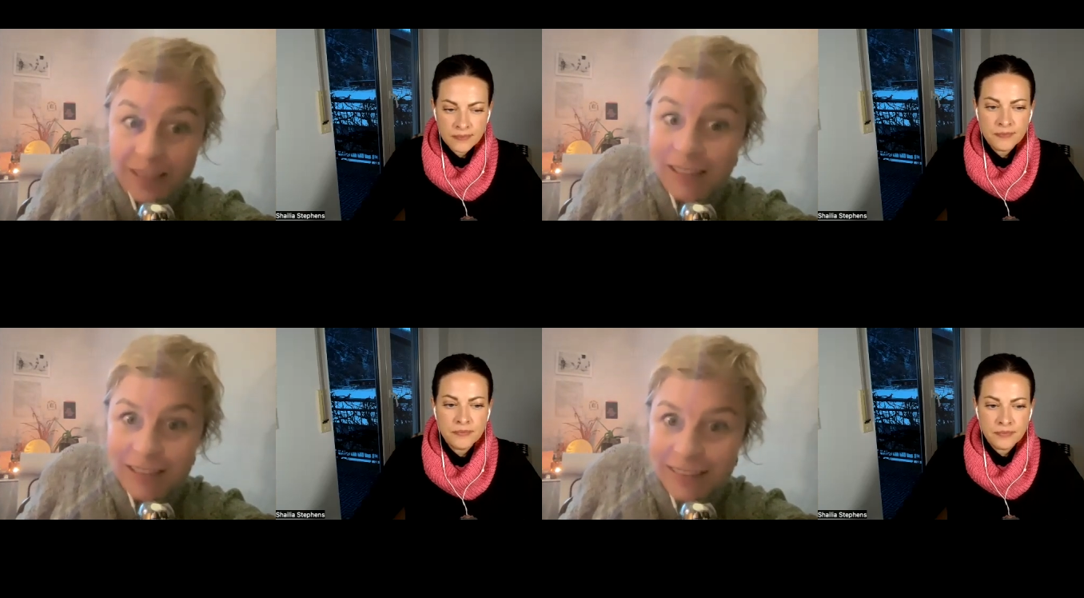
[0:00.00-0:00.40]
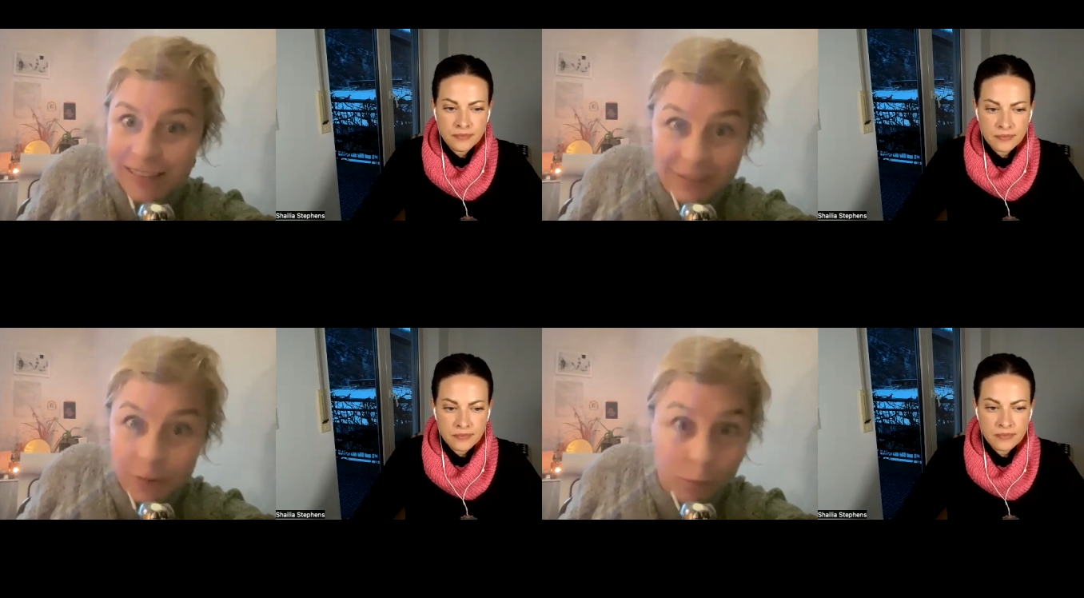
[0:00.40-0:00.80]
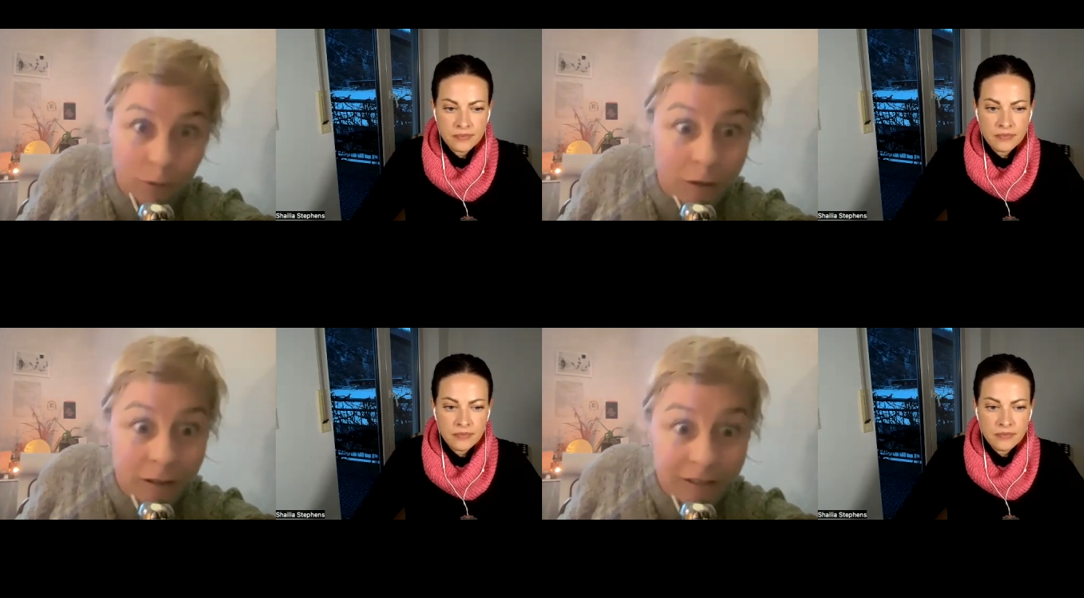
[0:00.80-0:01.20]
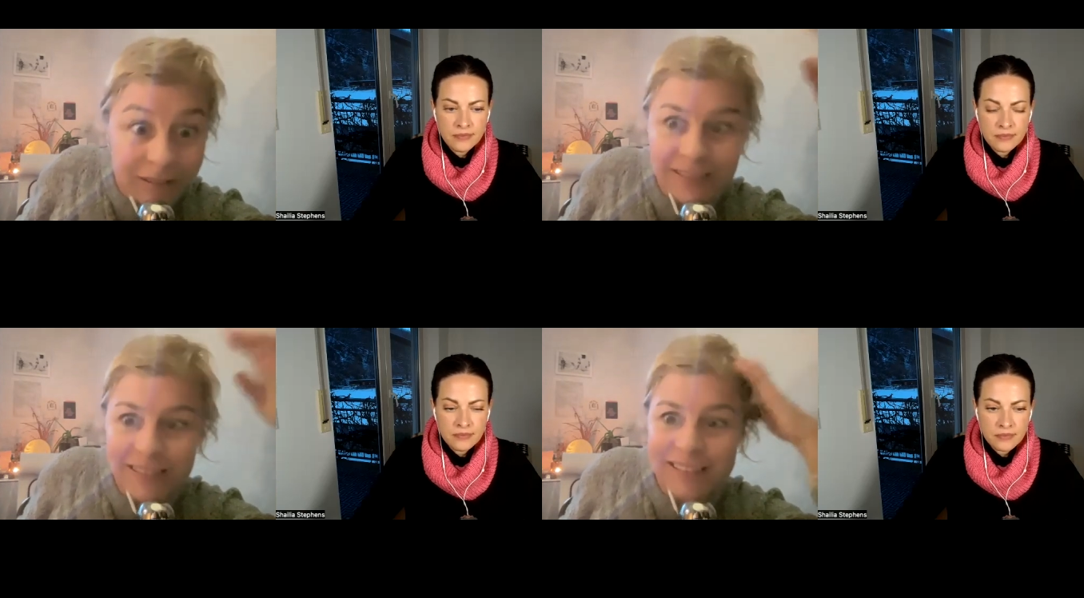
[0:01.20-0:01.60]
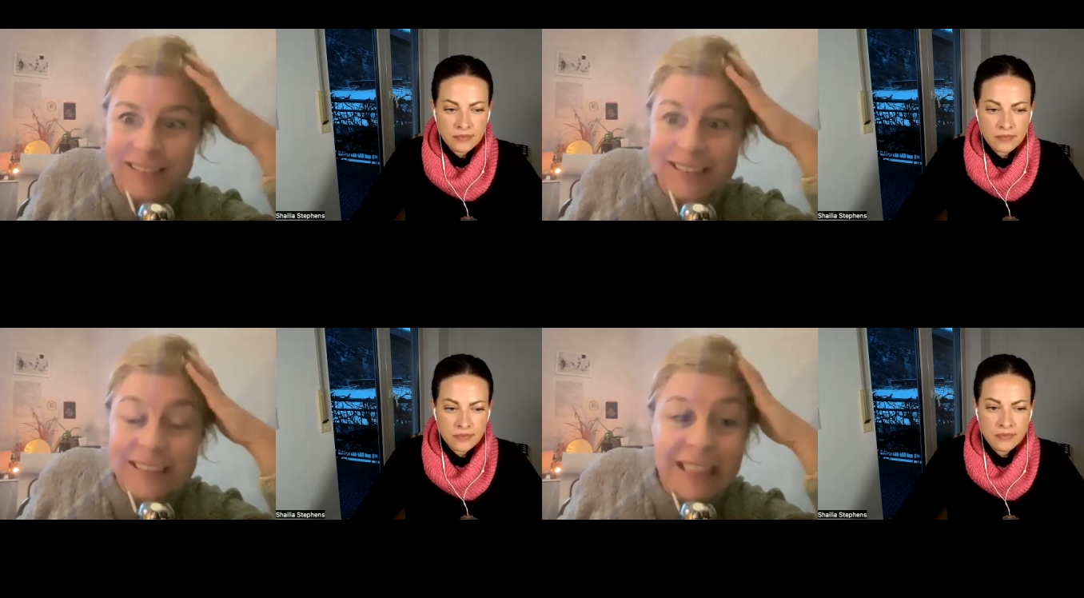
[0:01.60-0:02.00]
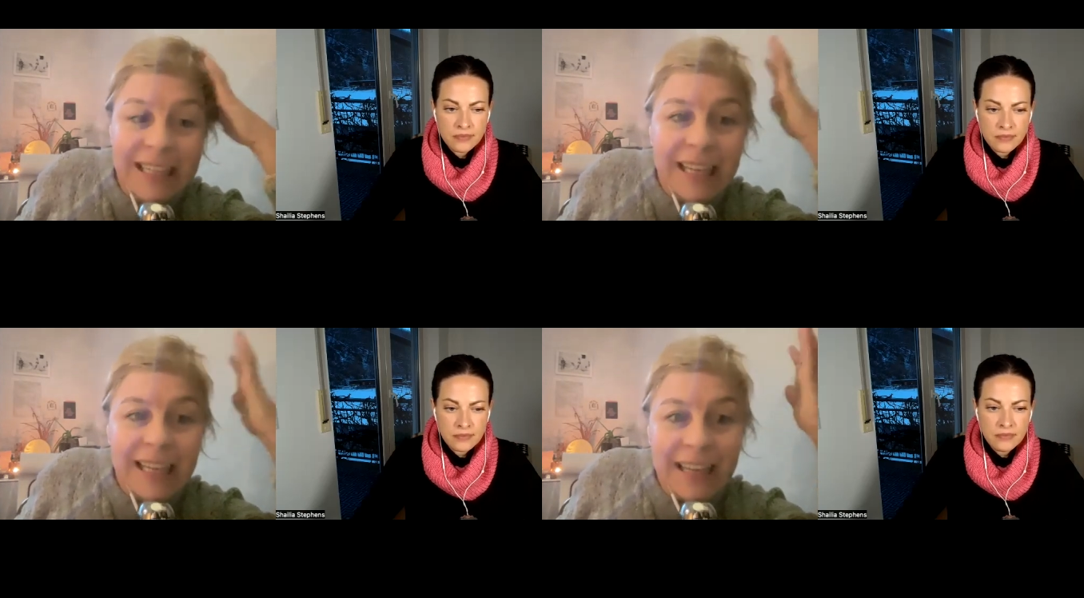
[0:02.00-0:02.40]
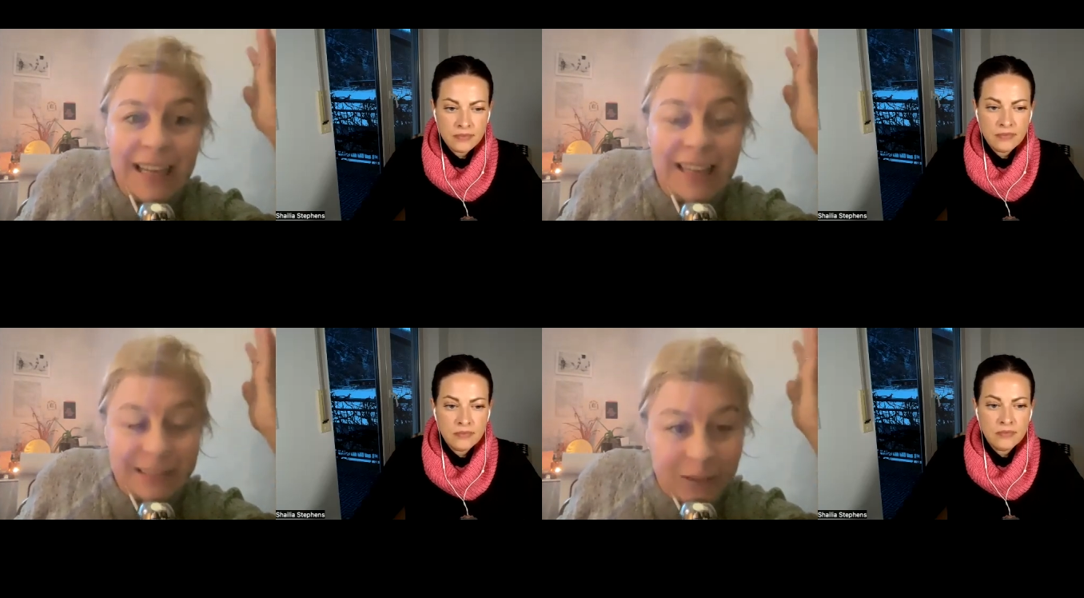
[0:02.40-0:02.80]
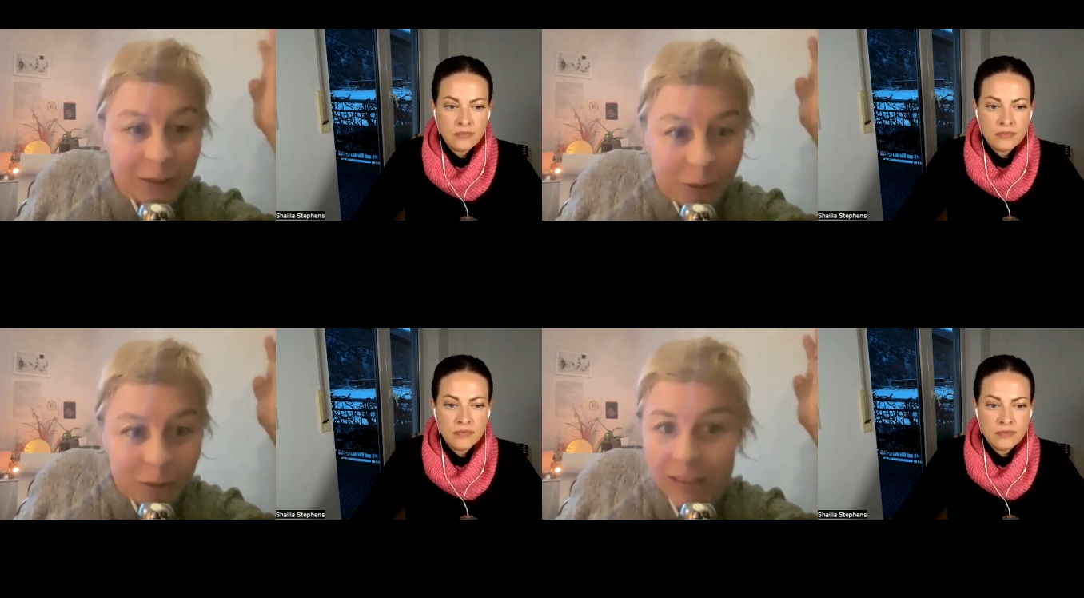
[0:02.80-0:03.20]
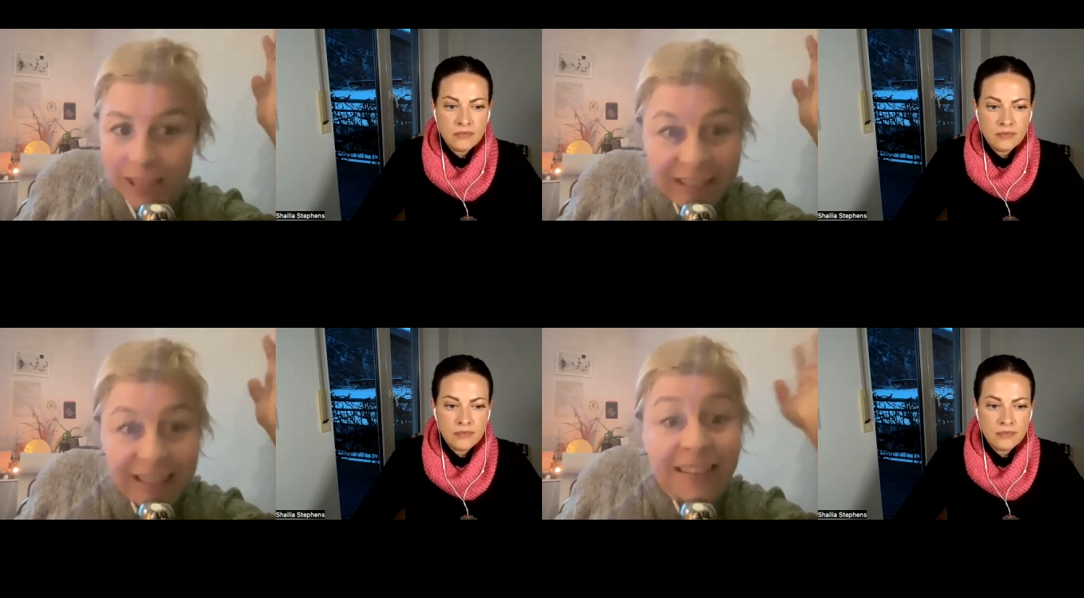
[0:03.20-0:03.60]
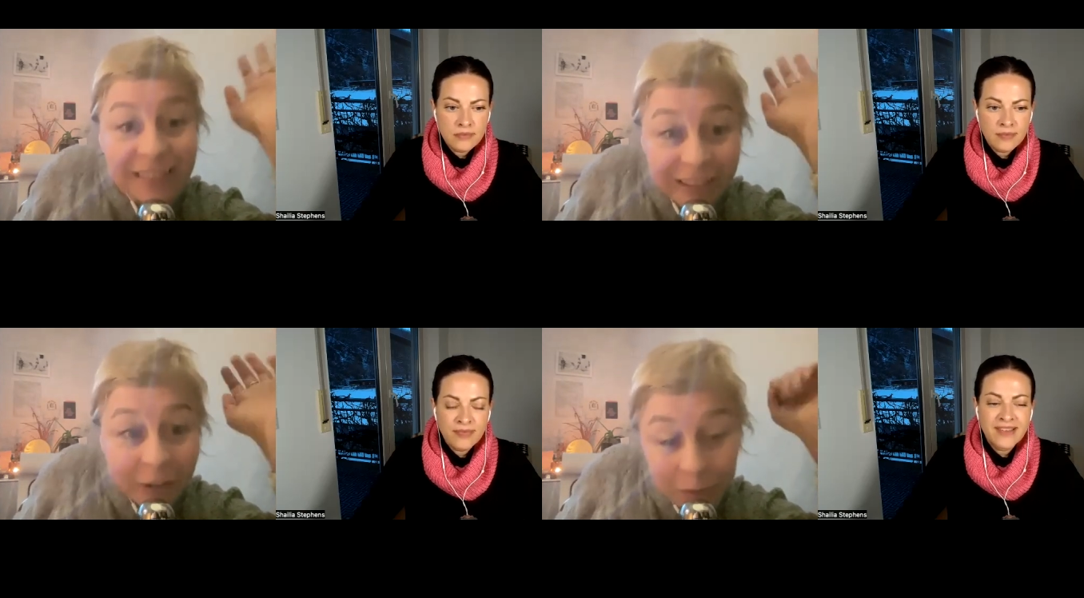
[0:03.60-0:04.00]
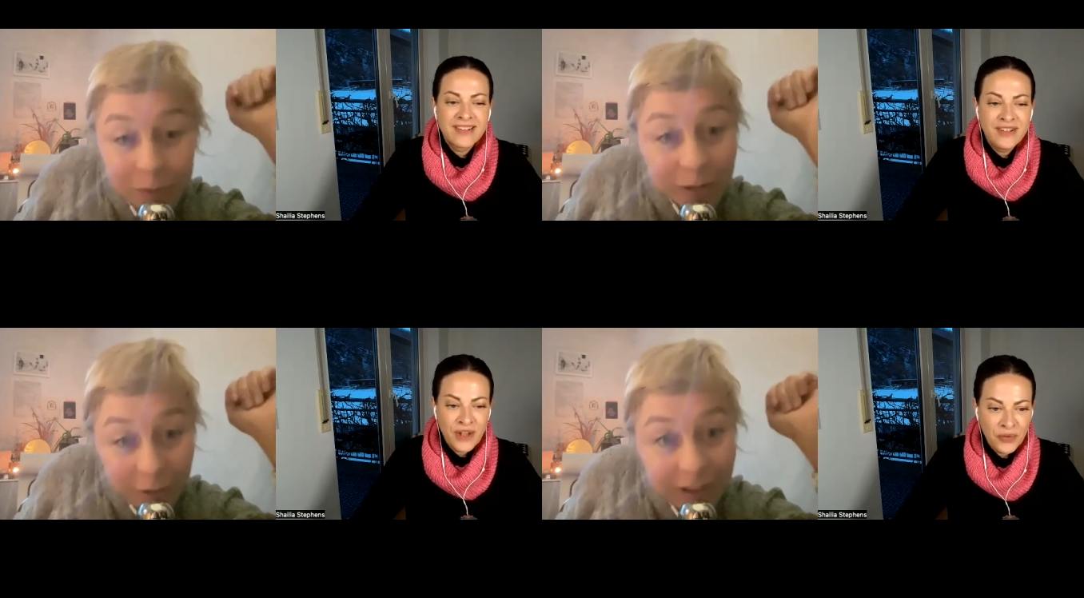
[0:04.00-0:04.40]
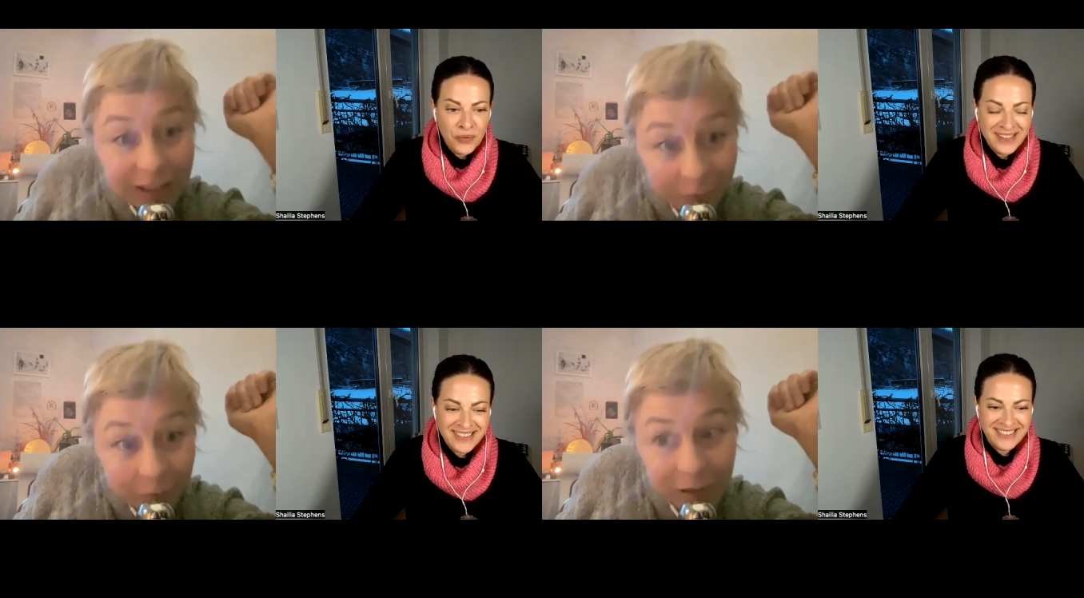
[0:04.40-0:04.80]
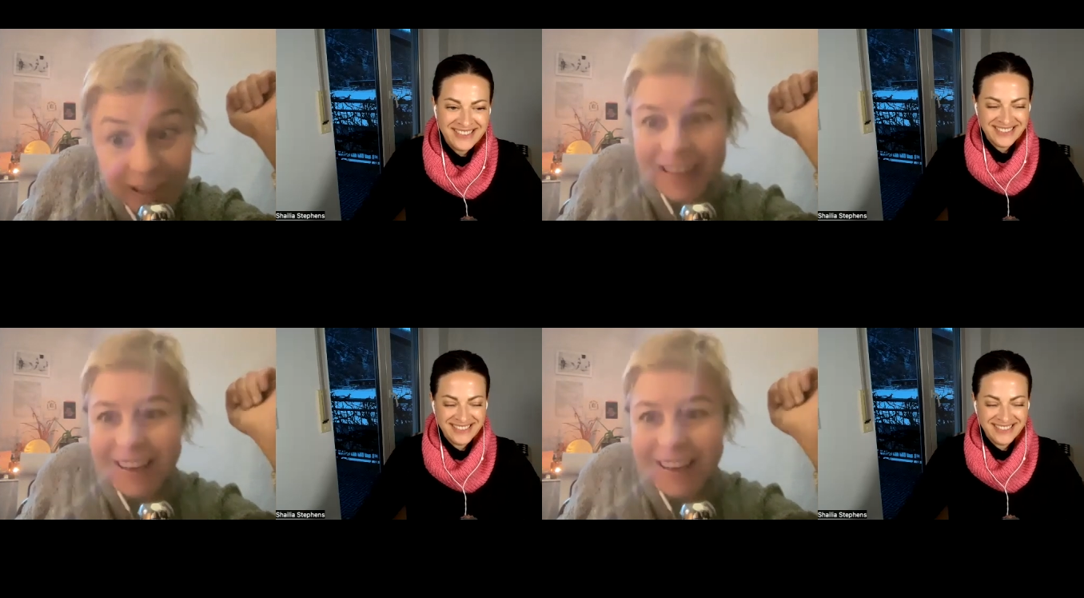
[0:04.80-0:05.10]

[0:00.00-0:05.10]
Speaker 1: in the world? As you know, Shailia, no,
Speaker 2: no, not at all.